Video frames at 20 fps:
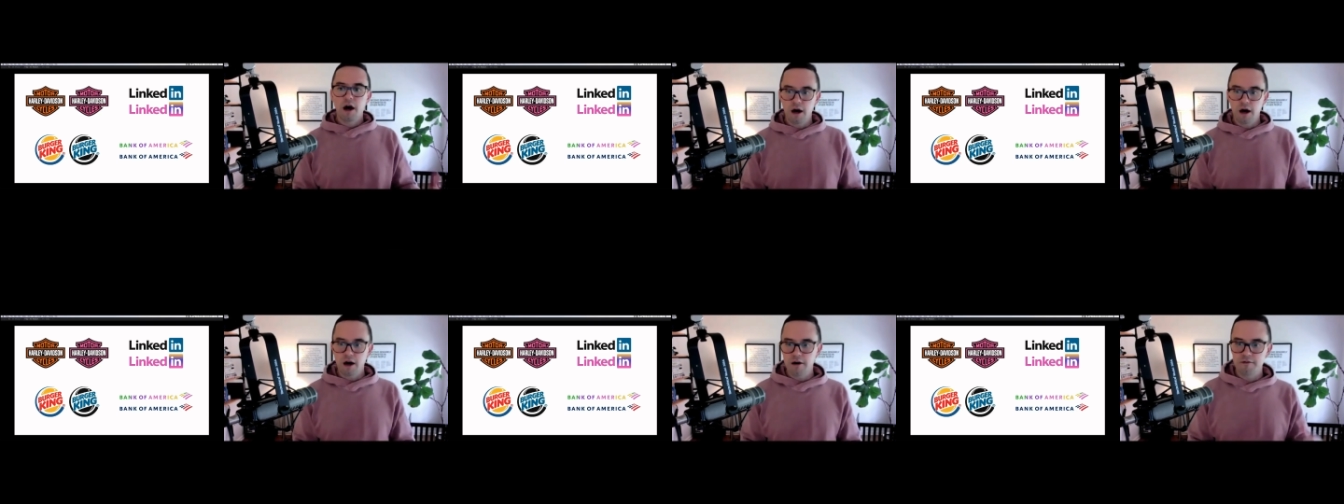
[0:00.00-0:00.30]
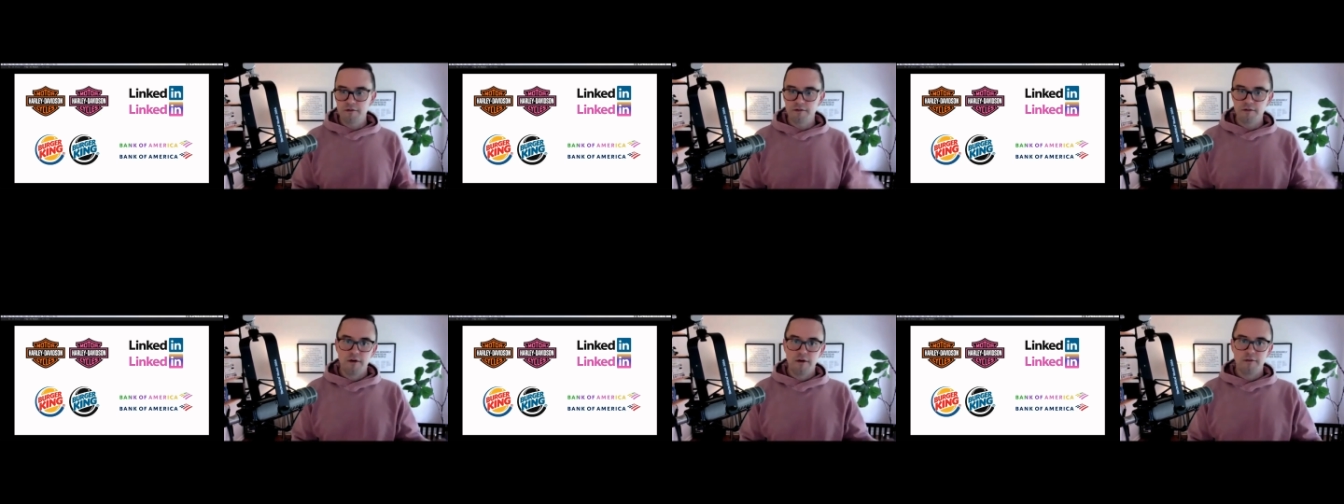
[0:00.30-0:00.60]

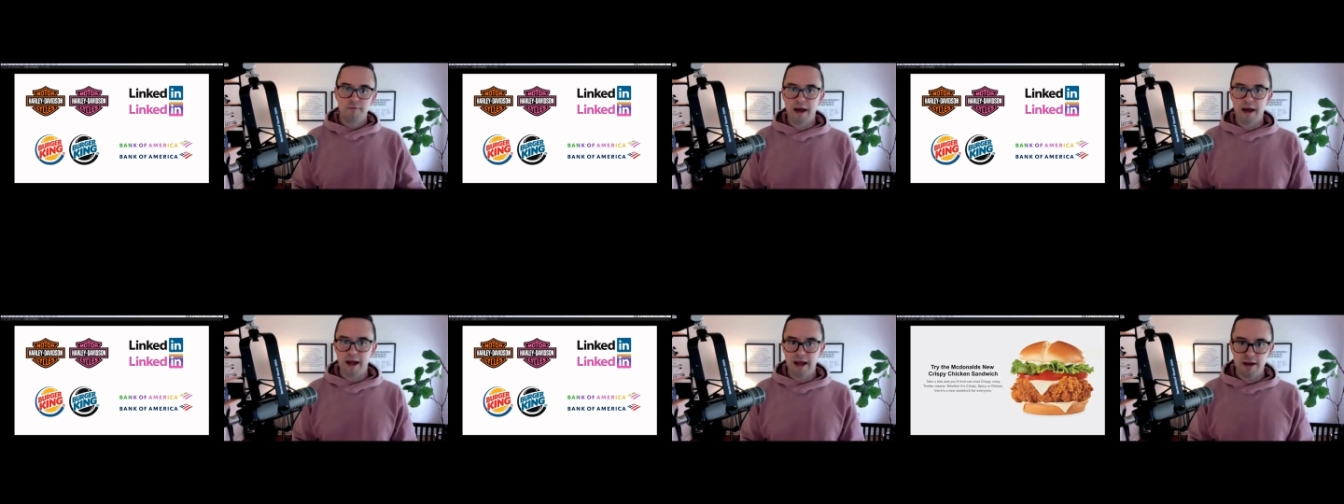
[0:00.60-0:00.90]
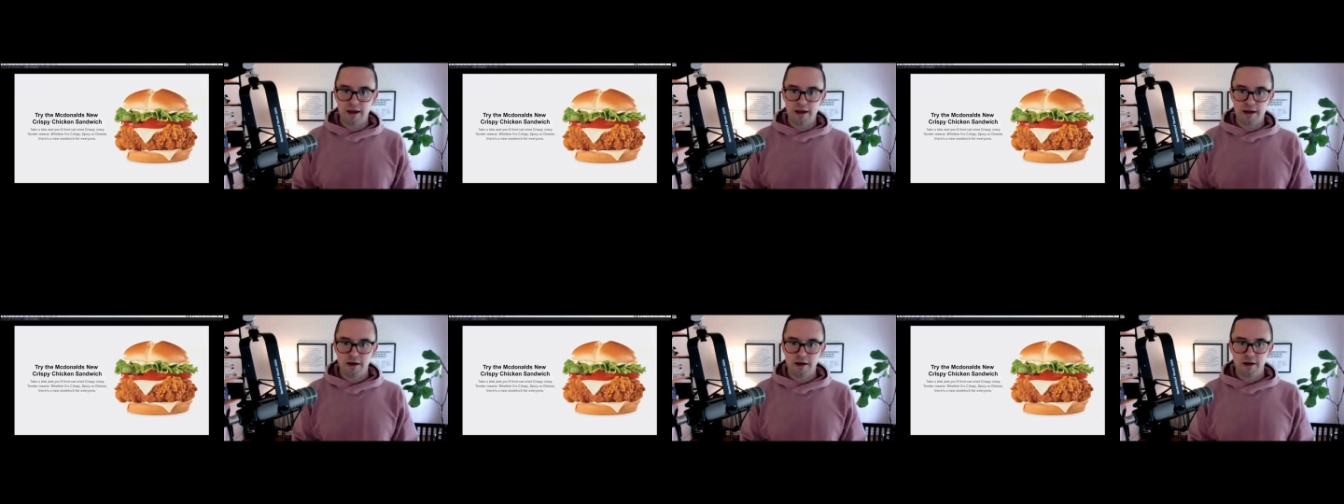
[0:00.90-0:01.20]
of
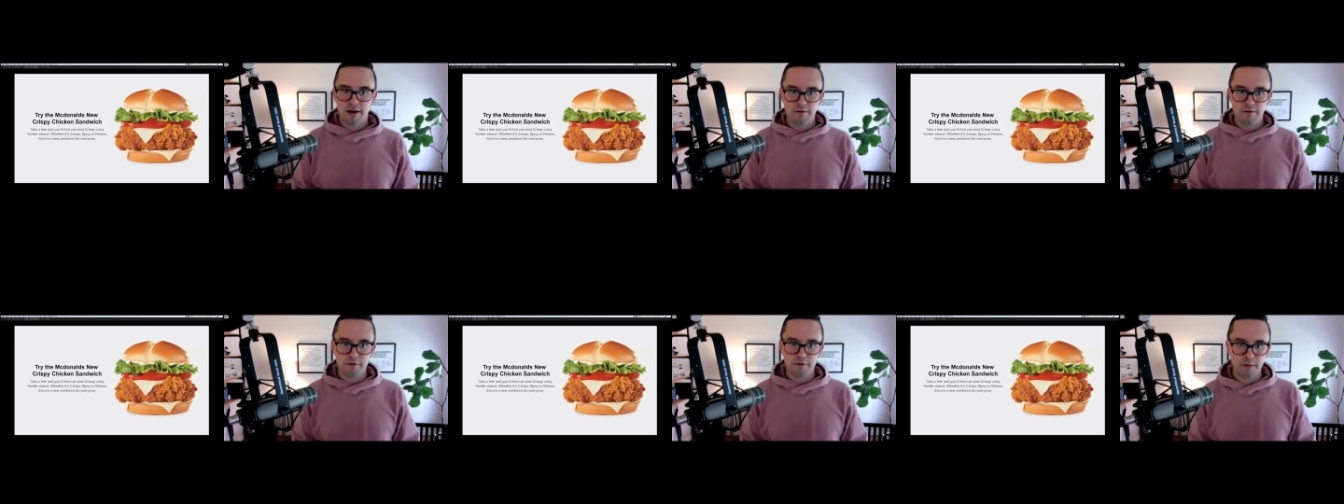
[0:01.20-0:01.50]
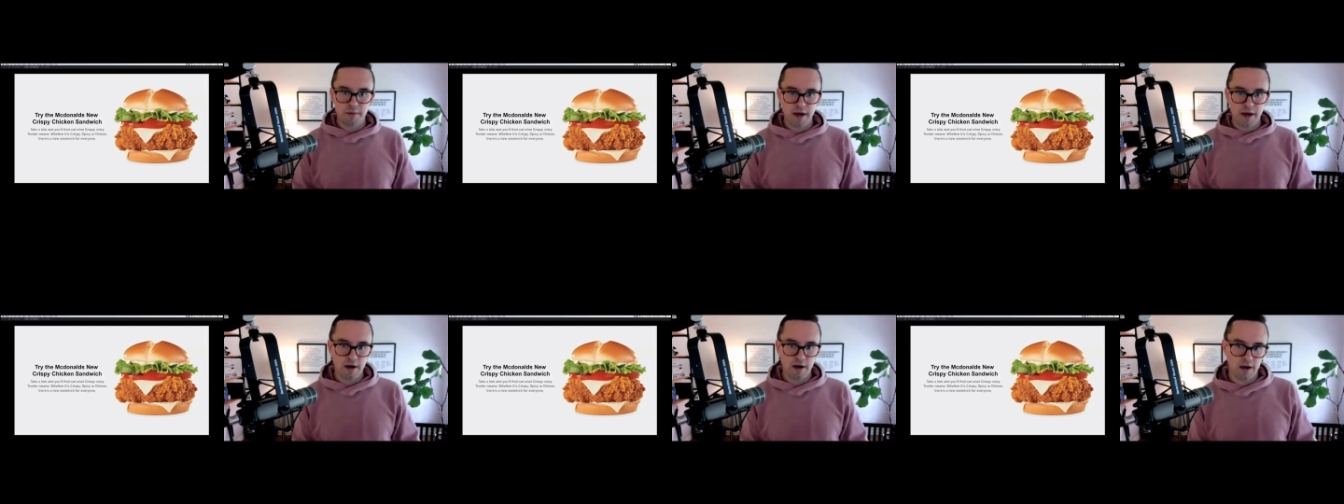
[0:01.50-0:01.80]
Bank
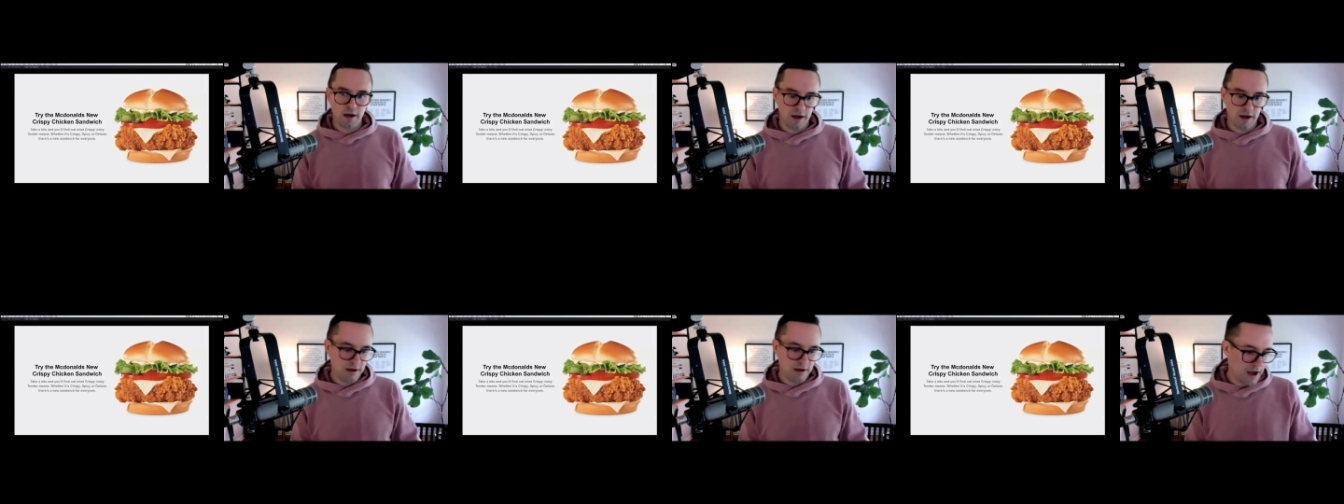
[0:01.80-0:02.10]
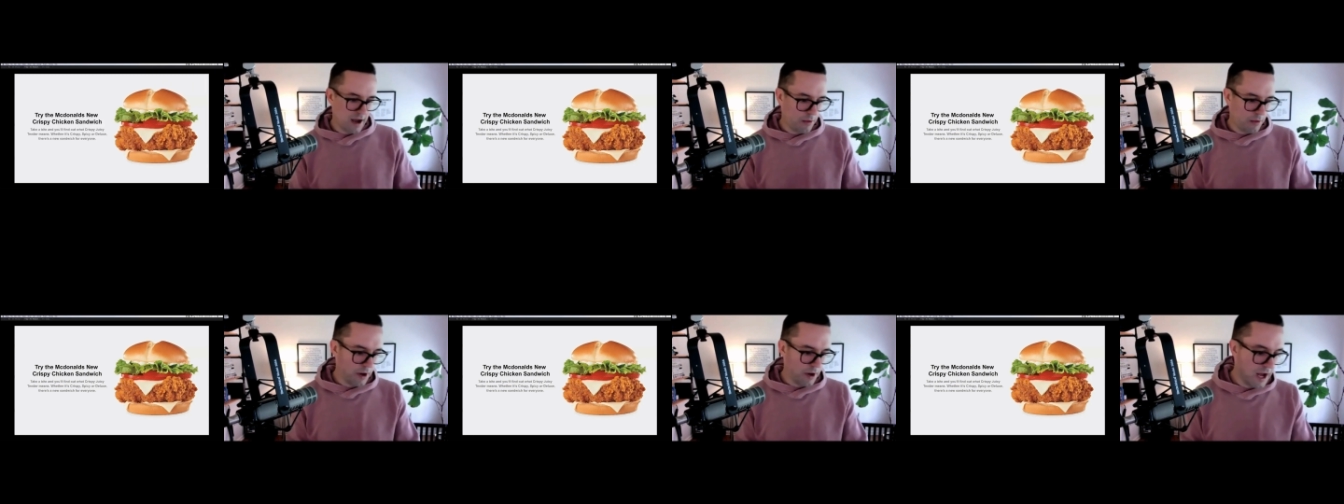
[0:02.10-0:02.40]
of
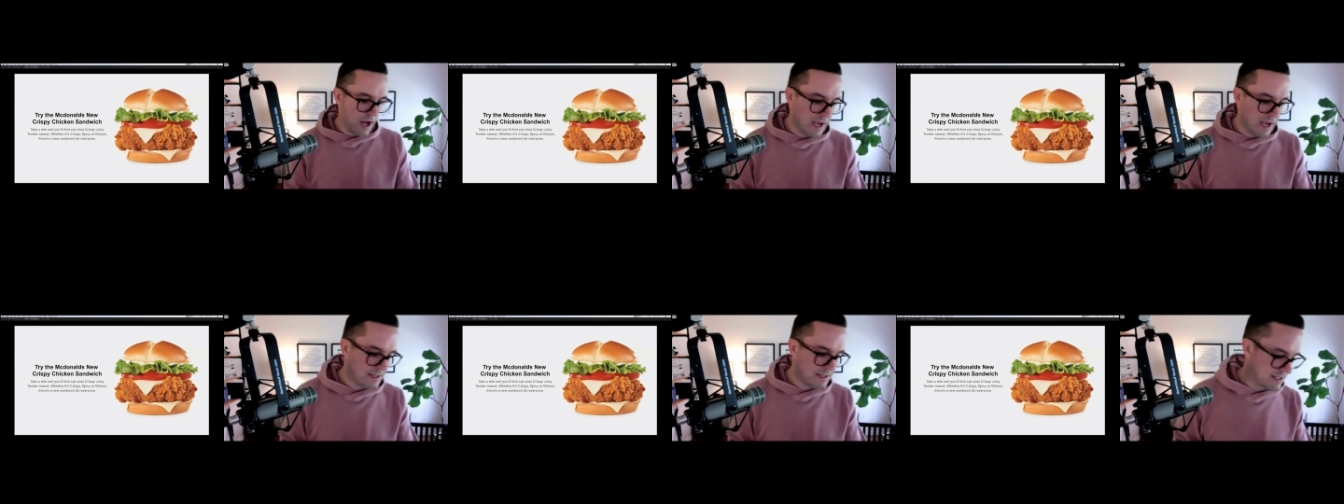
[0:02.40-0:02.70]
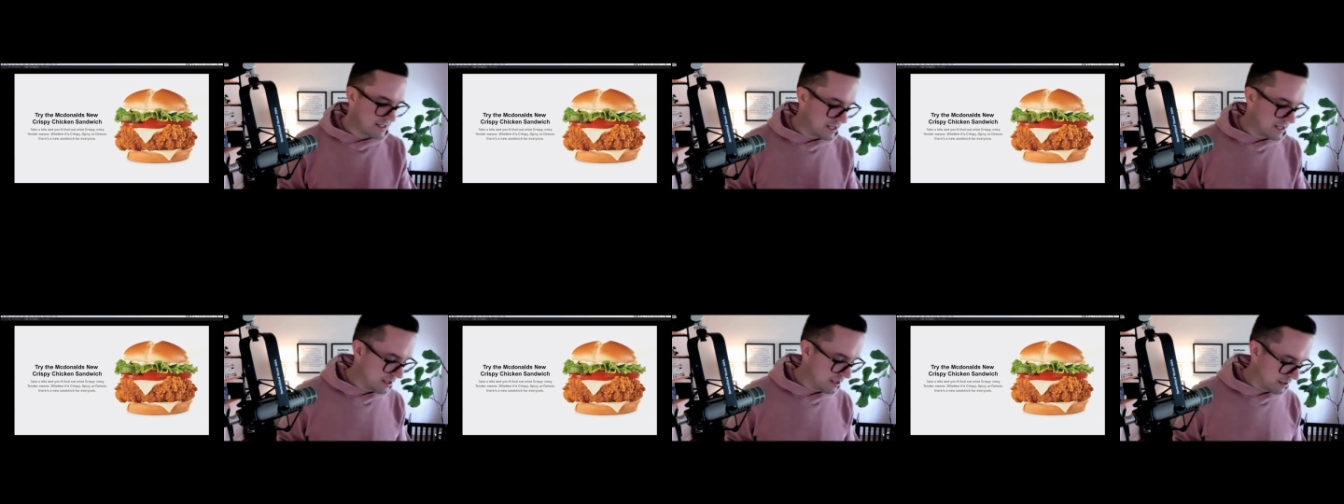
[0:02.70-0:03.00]
America. Now, what I
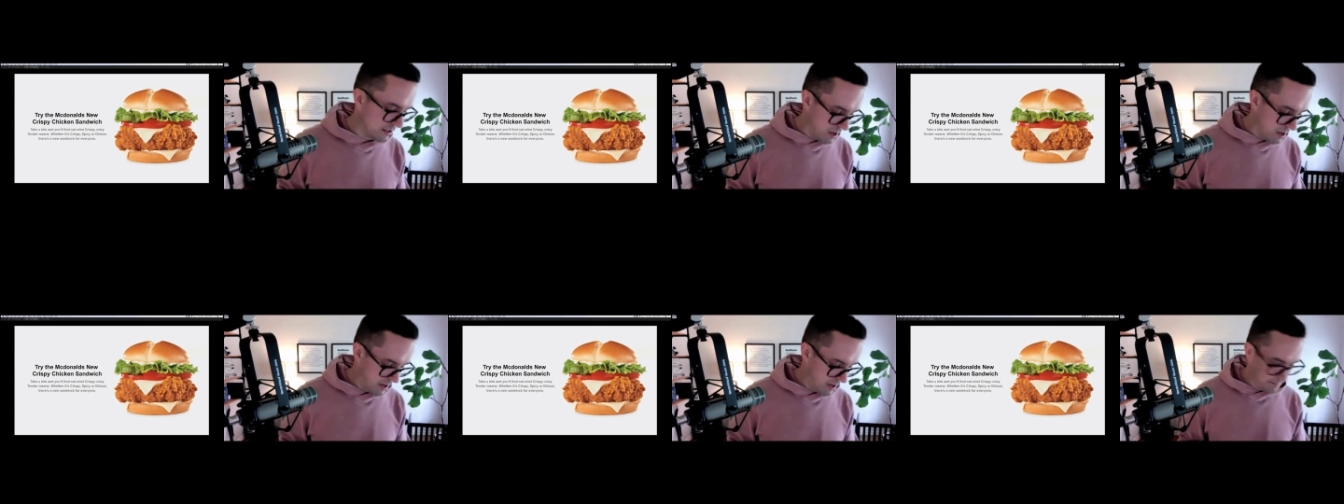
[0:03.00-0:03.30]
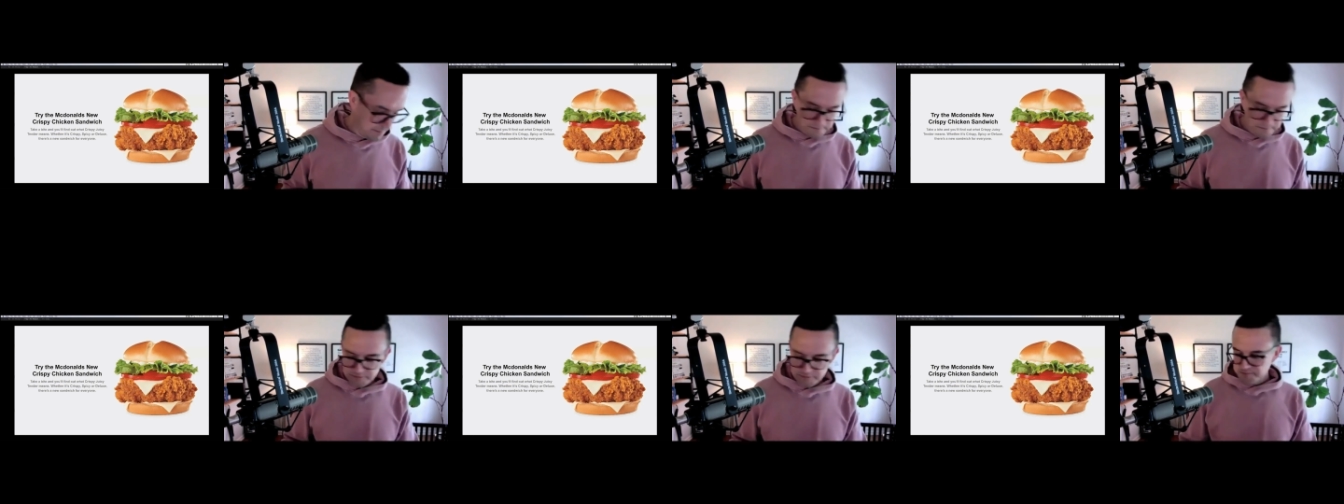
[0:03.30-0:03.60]
see a
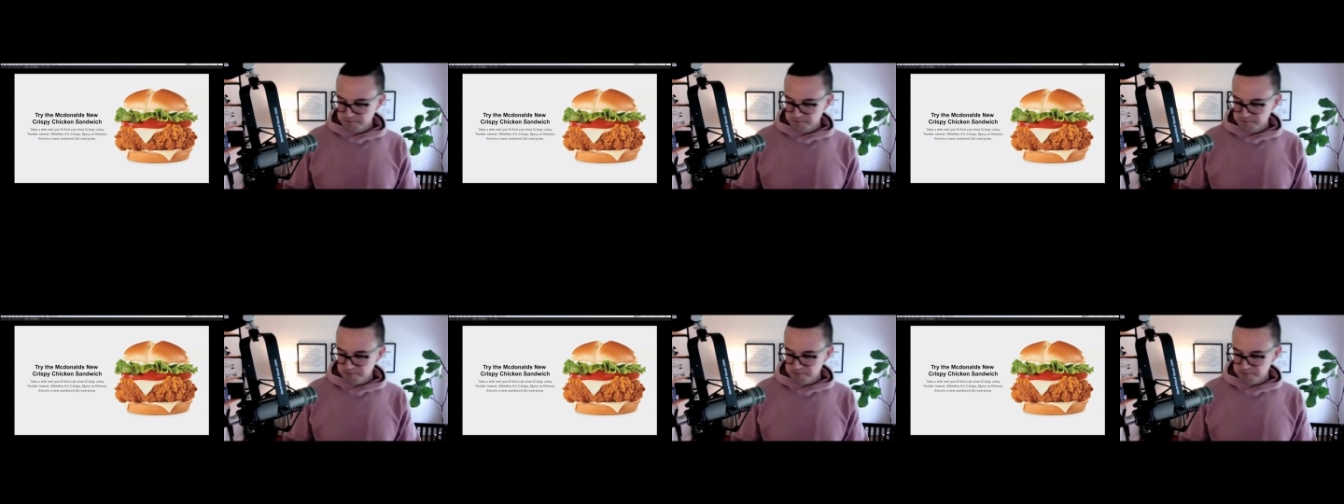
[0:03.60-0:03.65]
lot,